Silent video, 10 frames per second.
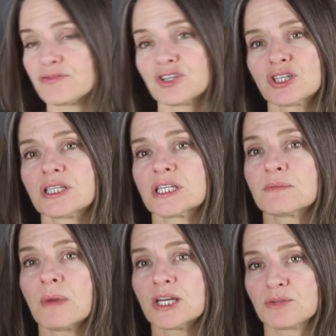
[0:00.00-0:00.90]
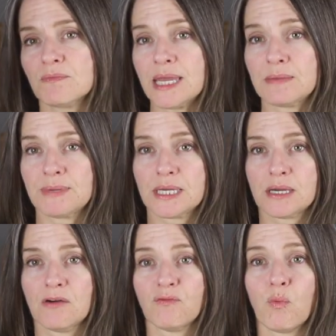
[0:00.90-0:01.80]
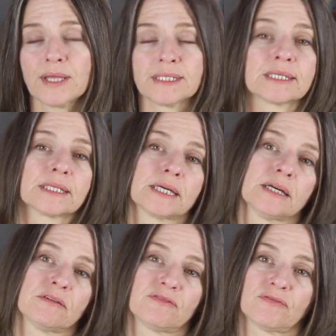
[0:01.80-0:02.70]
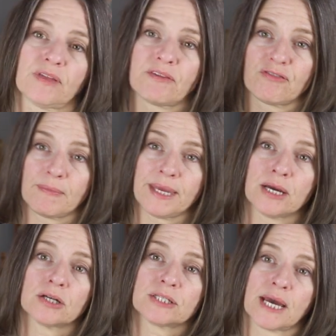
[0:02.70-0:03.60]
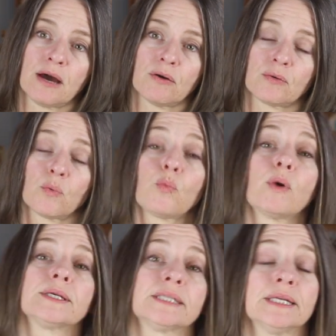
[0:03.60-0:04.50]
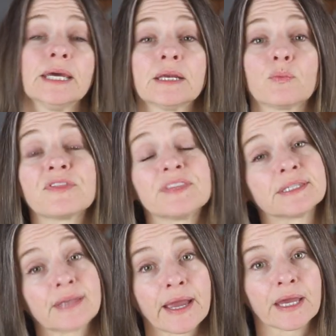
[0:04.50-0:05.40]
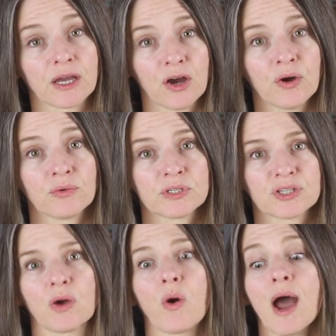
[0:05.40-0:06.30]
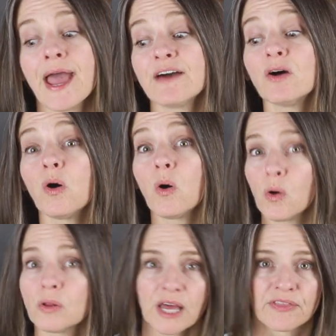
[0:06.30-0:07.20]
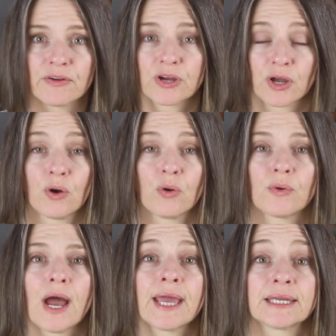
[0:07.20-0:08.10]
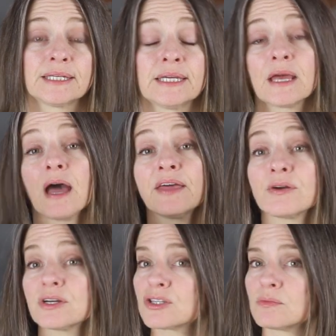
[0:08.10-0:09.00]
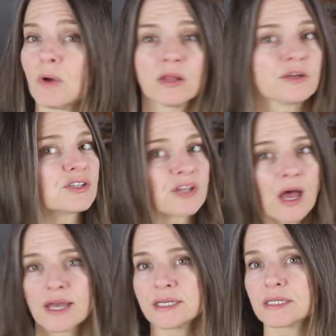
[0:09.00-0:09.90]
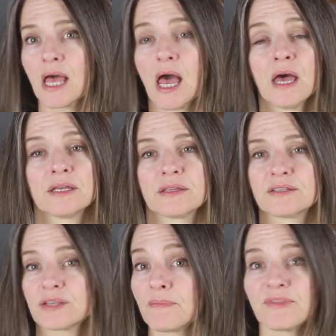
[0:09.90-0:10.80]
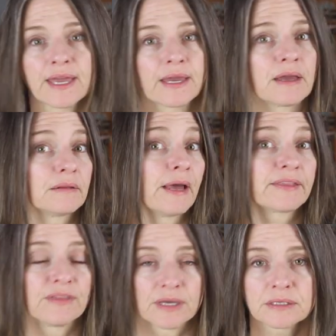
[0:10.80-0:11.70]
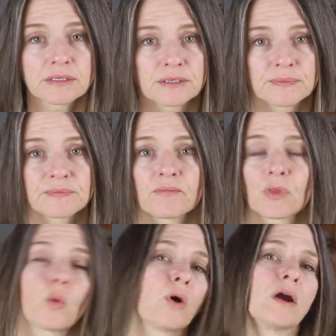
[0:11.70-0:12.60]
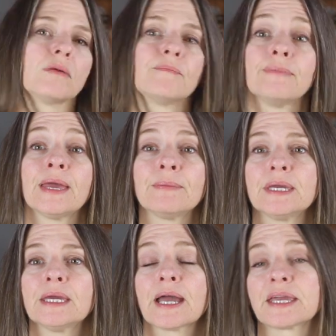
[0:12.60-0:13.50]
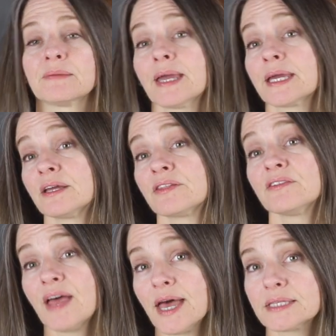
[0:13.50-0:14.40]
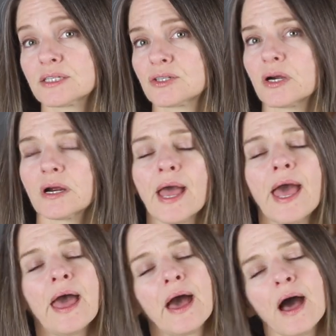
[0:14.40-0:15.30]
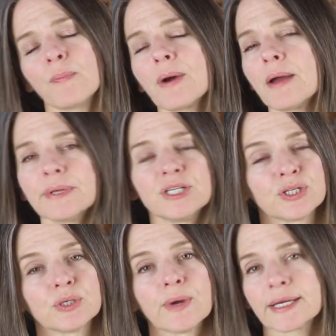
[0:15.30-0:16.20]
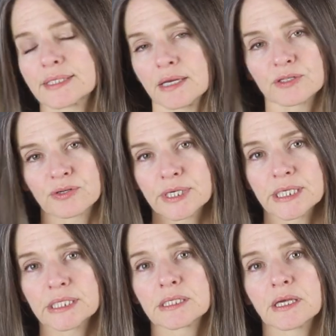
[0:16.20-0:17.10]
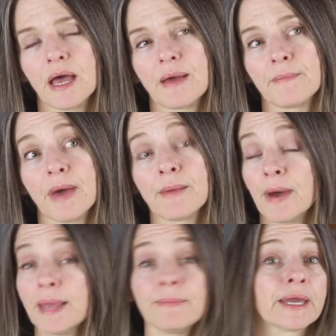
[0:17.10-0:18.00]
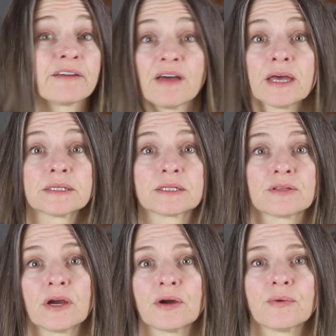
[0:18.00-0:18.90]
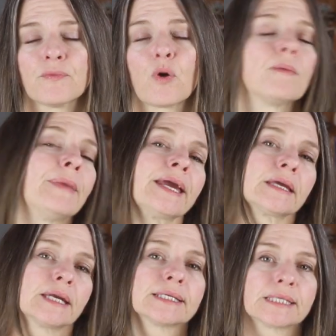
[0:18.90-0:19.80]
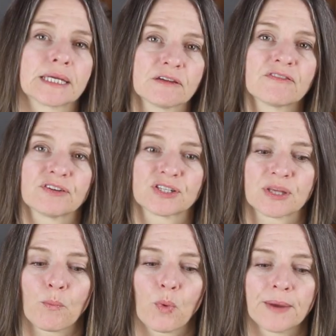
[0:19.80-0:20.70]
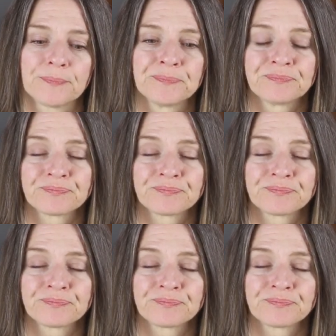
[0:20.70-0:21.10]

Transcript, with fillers: Just this much maybe of one sleeve, like from here down, was knit with the second cone. So I have a whole other cone. I could knit either a smaller size, something like this, or maybe I could make another vest or I'll probably do accessories. Um, I might make a vest though, or make it as a gift for someone